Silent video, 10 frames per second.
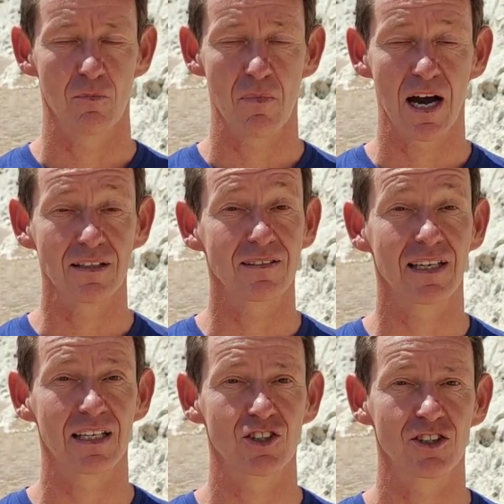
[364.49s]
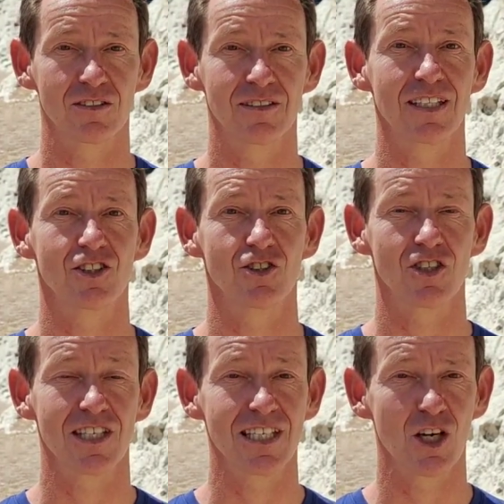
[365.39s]
the mind in action, this
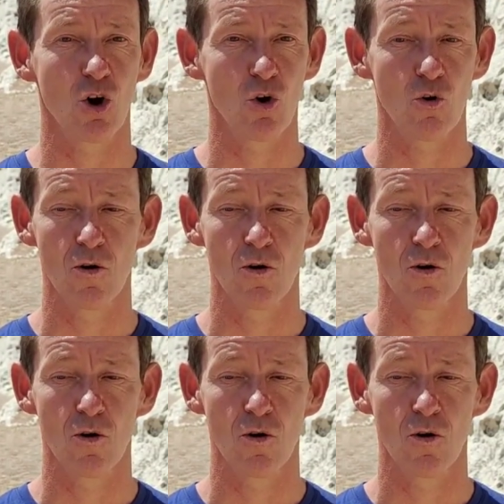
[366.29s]
is ego,